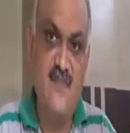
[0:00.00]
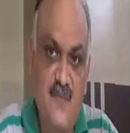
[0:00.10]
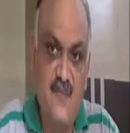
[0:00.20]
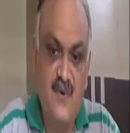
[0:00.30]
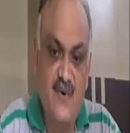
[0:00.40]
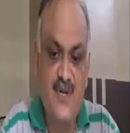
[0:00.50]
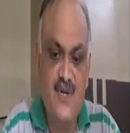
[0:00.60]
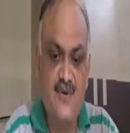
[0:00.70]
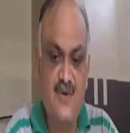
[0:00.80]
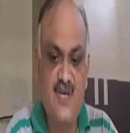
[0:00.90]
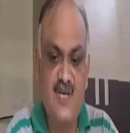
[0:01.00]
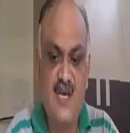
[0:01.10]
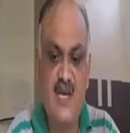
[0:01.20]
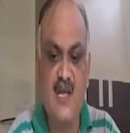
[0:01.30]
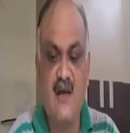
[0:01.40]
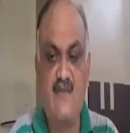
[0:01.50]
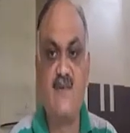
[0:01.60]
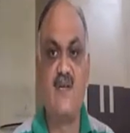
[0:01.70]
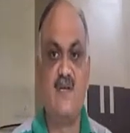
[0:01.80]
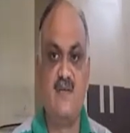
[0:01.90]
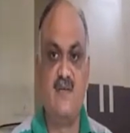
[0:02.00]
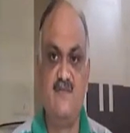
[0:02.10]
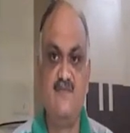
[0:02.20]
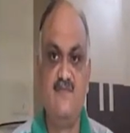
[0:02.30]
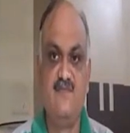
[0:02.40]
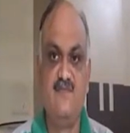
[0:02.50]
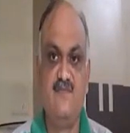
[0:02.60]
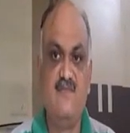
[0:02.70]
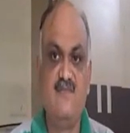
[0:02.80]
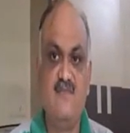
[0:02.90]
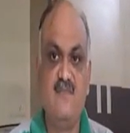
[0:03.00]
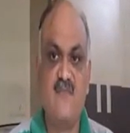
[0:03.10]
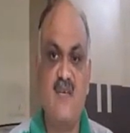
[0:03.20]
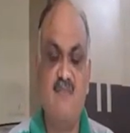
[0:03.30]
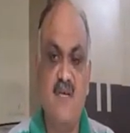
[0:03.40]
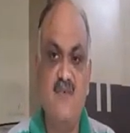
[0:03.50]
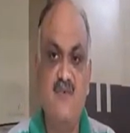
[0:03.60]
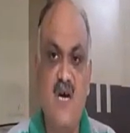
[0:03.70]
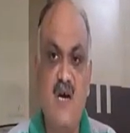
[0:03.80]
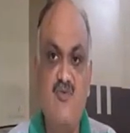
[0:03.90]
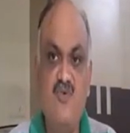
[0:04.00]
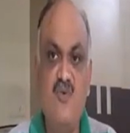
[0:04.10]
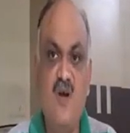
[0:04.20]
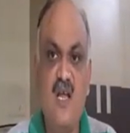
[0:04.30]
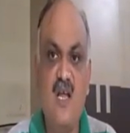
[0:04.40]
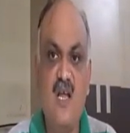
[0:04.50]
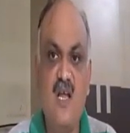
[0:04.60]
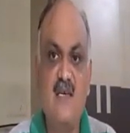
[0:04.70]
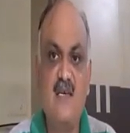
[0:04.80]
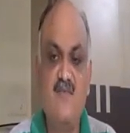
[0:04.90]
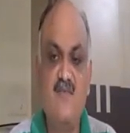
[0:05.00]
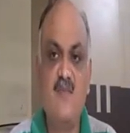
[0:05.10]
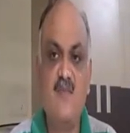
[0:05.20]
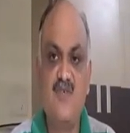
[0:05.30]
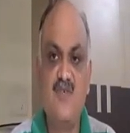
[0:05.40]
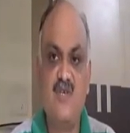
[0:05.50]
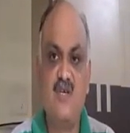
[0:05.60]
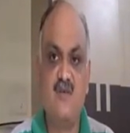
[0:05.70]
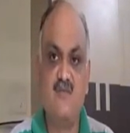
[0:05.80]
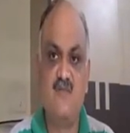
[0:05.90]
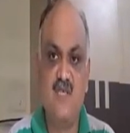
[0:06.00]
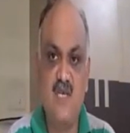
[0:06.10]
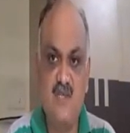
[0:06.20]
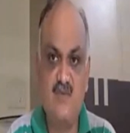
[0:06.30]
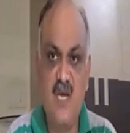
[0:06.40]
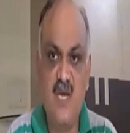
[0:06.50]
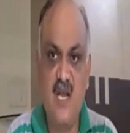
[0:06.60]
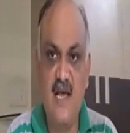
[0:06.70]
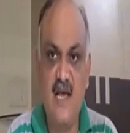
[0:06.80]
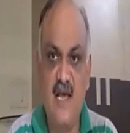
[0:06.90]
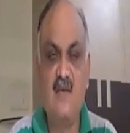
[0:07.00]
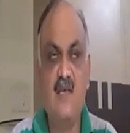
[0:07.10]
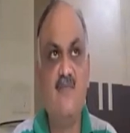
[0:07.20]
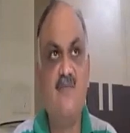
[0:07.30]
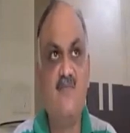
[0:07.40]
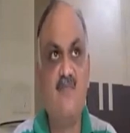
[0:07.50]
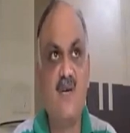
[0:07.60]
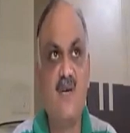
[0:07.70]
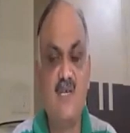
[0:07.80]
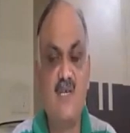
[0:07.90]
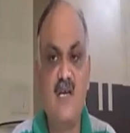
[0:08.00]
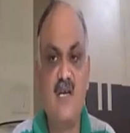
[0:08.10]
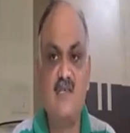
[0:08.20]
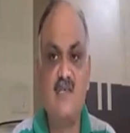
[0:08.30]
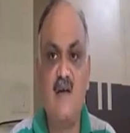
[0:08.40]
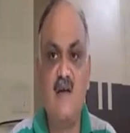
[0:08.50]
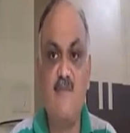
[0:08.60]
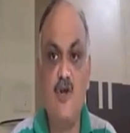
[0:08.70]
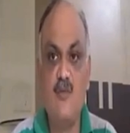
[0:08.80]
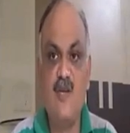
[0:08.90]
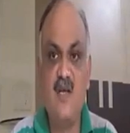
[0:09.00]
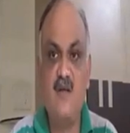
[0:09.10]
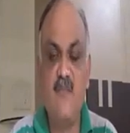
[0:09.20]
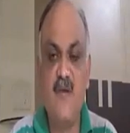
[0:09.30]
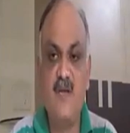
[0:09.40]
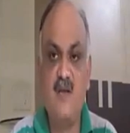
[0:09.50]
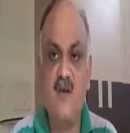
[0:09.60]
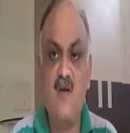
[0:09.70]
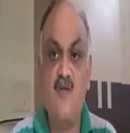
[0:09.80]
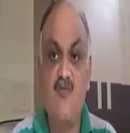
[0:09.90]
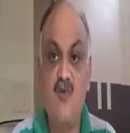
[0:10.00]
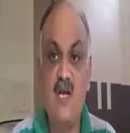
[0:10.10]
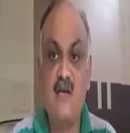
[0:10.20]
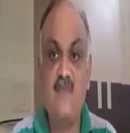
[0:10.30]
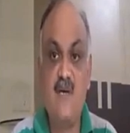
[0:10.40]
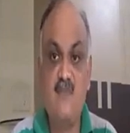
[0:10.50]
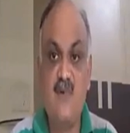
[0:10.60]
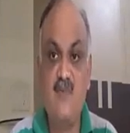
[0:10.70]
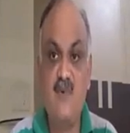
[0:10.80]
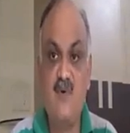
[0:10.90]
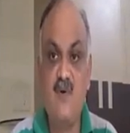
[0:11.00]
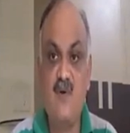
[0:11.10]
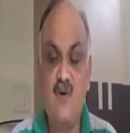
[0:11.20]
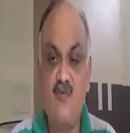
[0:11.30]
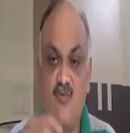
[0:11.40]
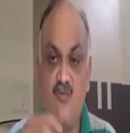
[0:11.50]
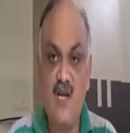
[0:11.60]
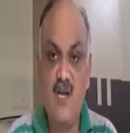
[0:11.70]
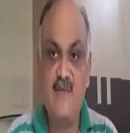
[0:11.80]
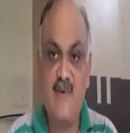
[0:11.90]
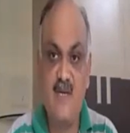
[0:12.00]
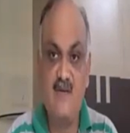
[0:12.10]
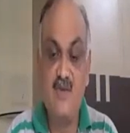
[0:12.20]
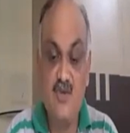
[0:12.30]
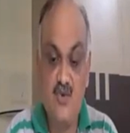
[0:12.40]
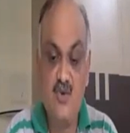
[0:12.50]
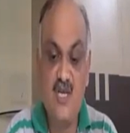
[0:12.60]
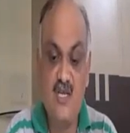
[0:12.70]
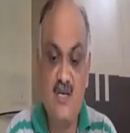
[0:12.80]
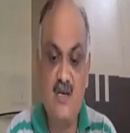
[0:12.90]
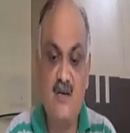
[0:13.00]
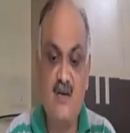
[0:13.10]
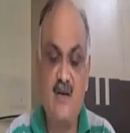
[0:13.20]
Before, during and after. Even you have to collect the information such way, like if person has a abdominal pain, what happened before, what happened during the